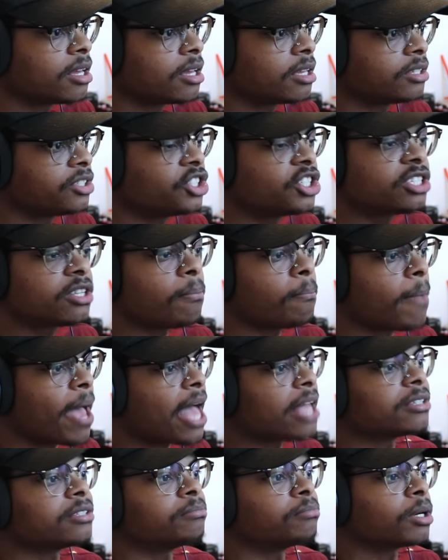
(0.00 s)
just
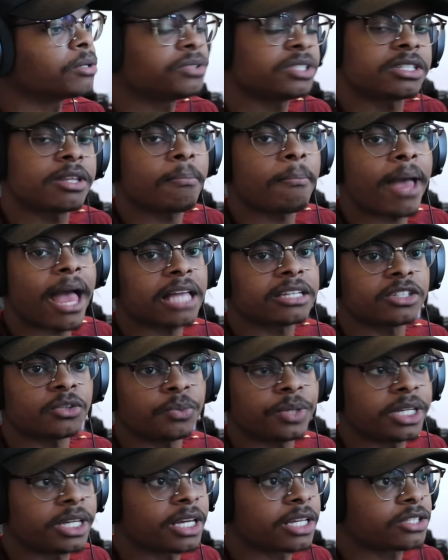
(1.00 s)
imagine, bro. Just imagine we
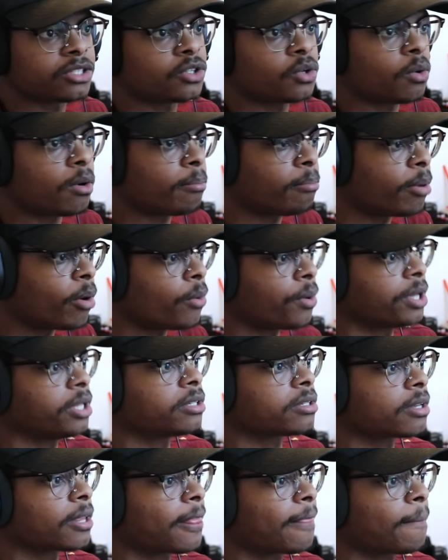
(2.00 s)
get to a point
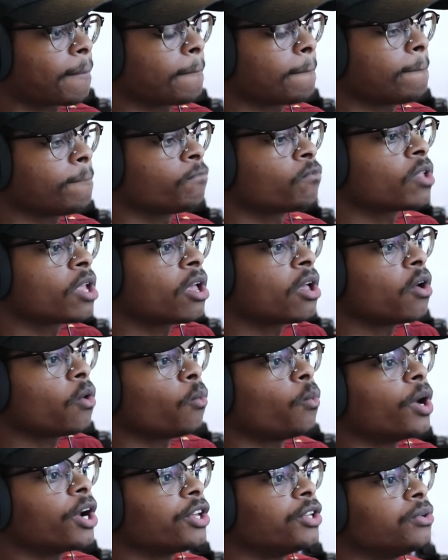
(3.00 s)

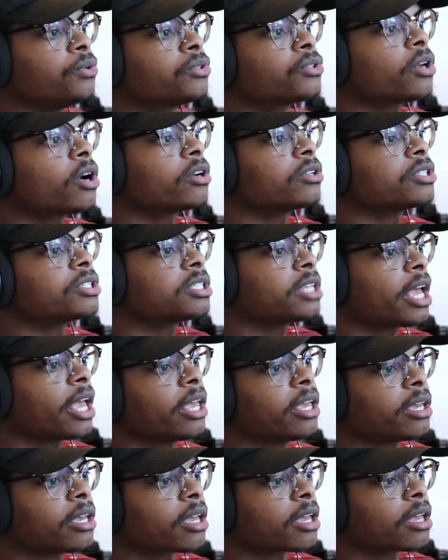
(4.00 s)
where you start
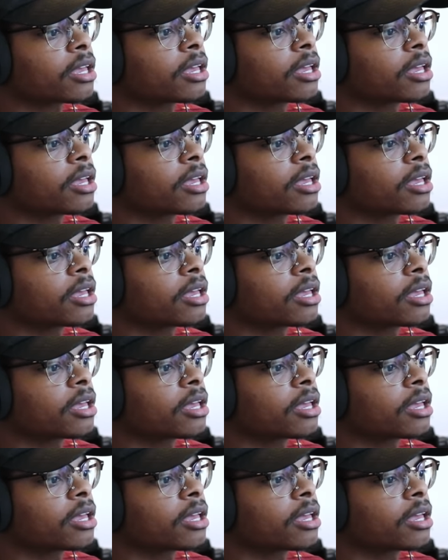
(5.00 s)
saying,